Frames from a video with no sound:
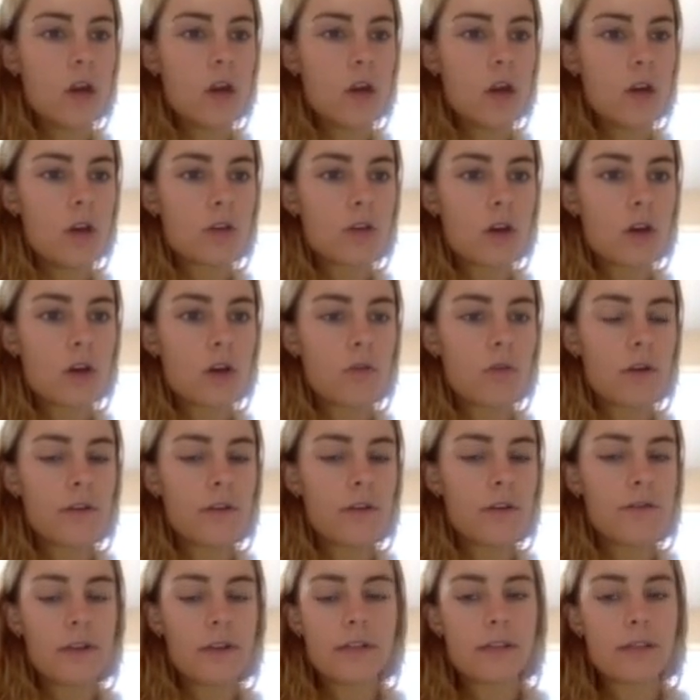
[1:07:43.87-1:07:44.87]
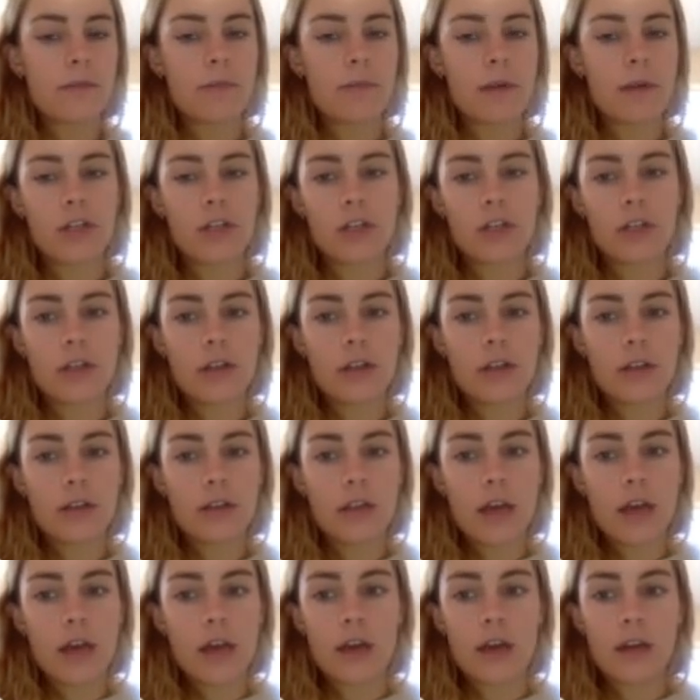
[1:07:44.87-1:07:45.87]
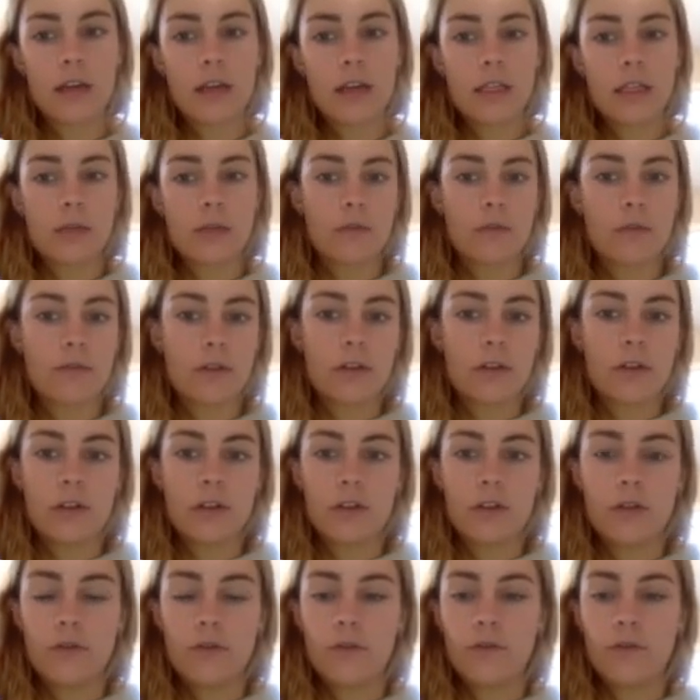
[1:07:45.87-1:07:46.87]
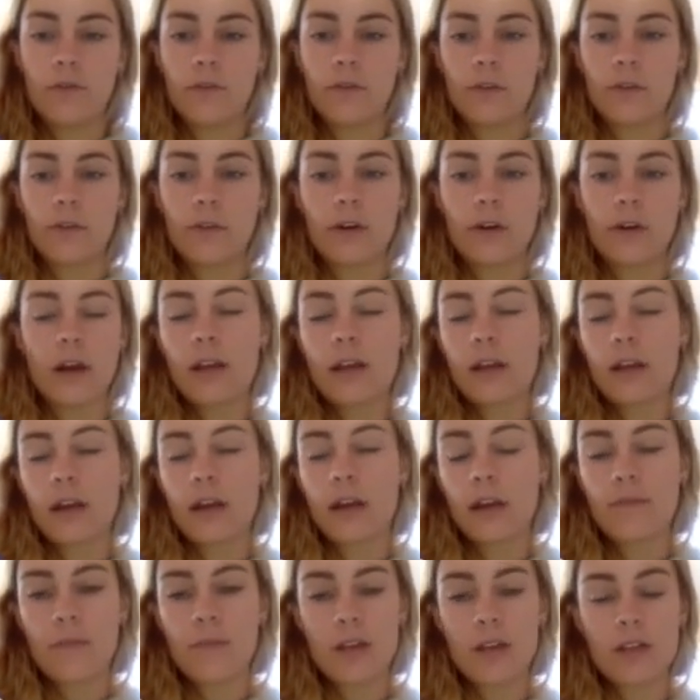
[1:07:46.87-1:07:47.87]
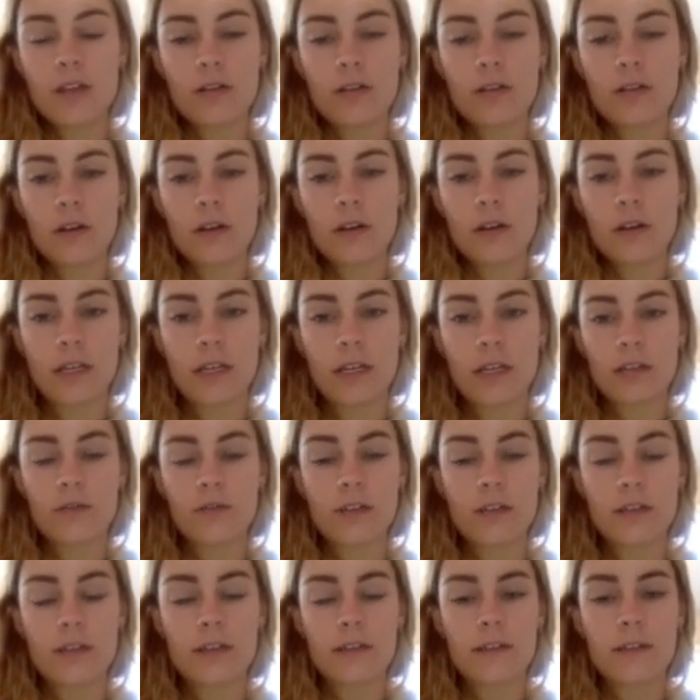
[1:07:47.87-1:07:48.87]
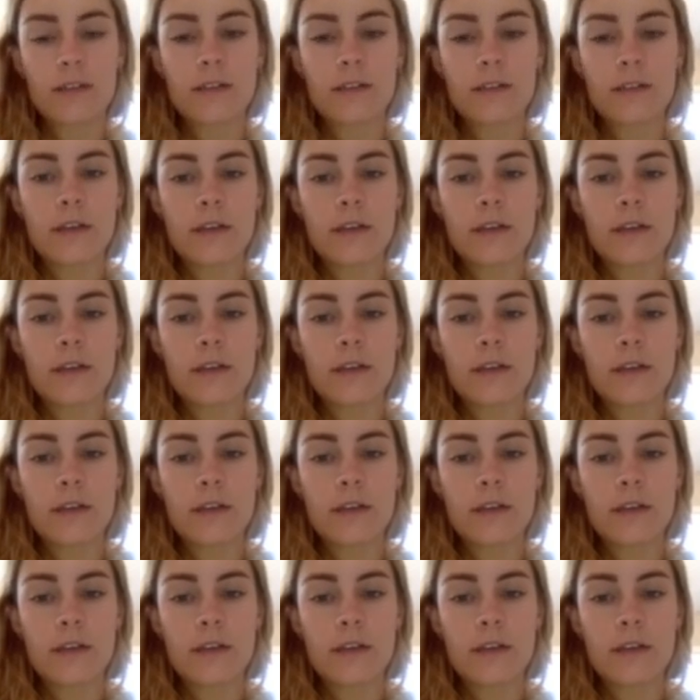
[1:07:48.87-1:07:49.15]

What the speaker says: So if this is a patient that is referred to you for any kind of mental health diagnosis,